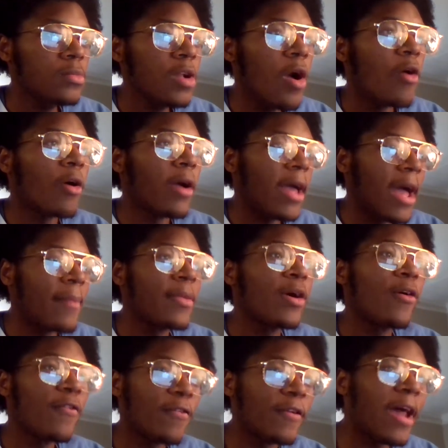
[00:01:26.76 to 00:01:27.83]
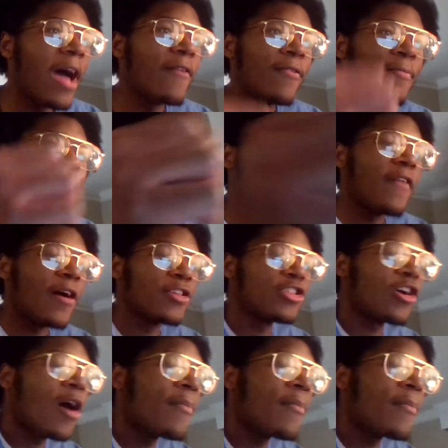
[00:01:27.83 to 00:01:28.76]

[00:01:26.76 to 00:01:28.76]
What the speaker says: Okay, I'm gonna go for that one. My fault, y'all.